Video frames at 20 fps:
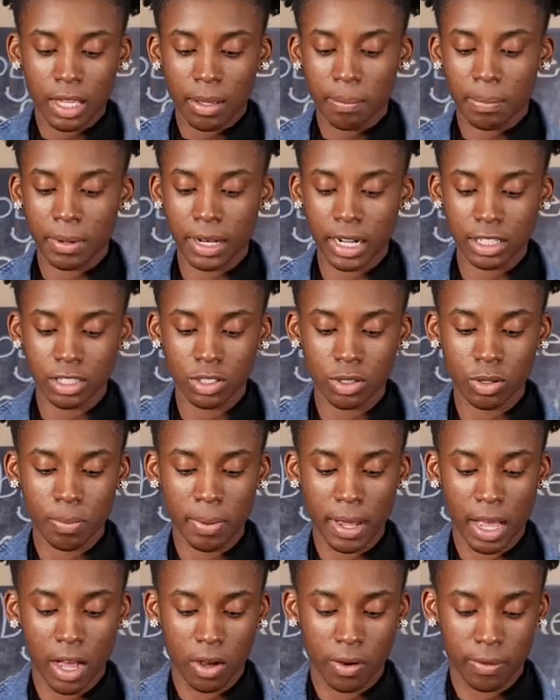But I do
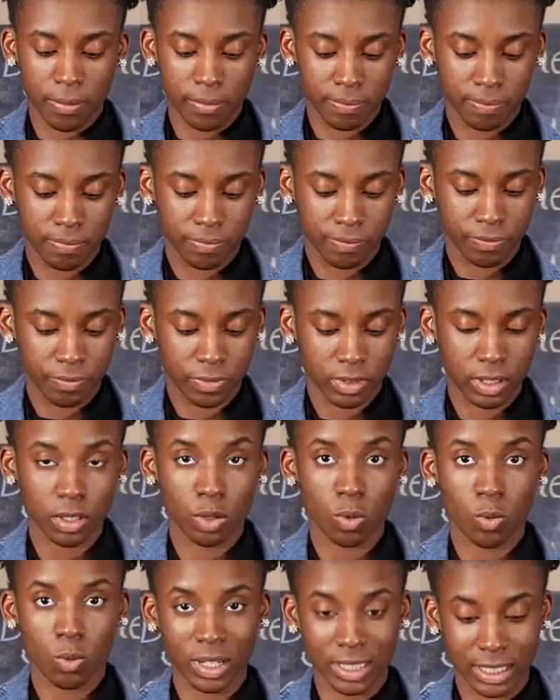about 1